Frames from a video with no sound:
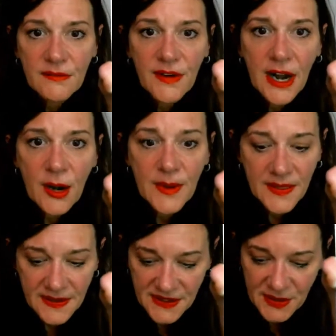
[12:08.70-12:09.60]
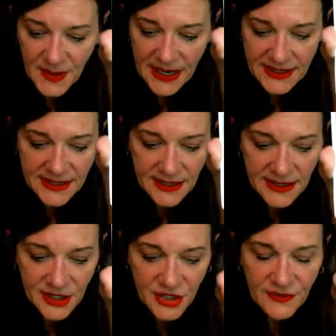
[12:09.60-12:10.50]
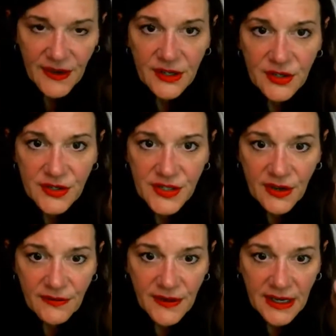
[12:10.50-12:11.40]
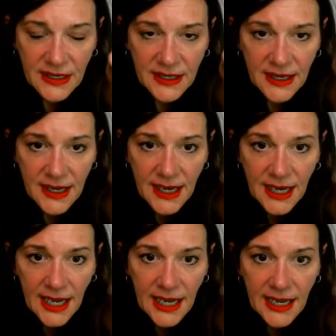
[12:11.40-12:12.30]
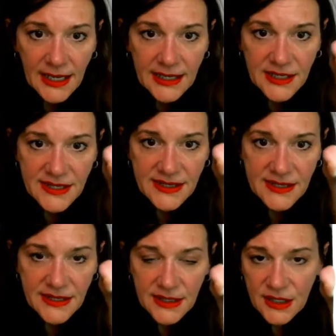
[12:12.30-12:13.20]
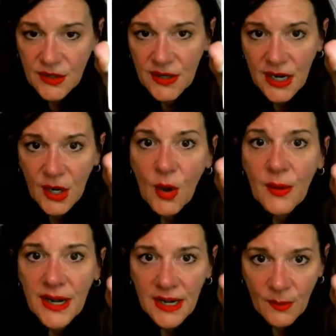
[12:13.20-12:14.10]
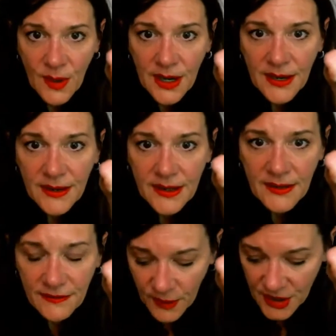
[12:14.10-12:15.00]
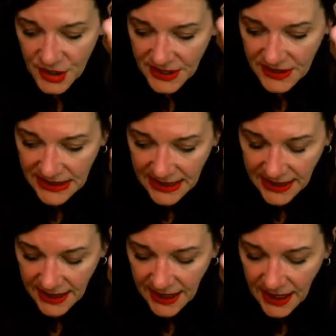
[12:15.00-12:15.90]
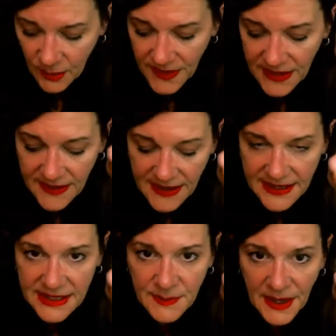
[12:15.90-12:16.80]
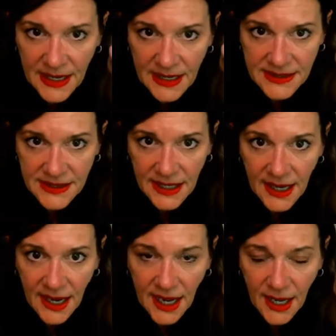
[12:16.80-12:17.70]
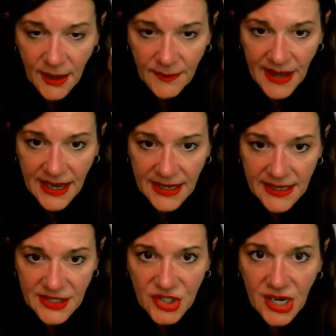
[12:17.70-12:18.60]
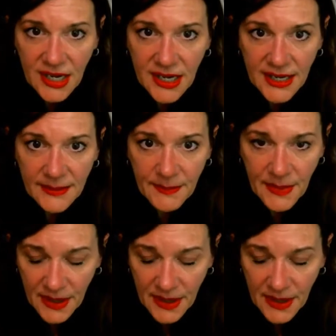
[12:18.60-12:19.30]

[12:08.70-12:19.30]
environment, the space that you find yourself in, because you're not going anywhere, unfortunately, within that space, and it is time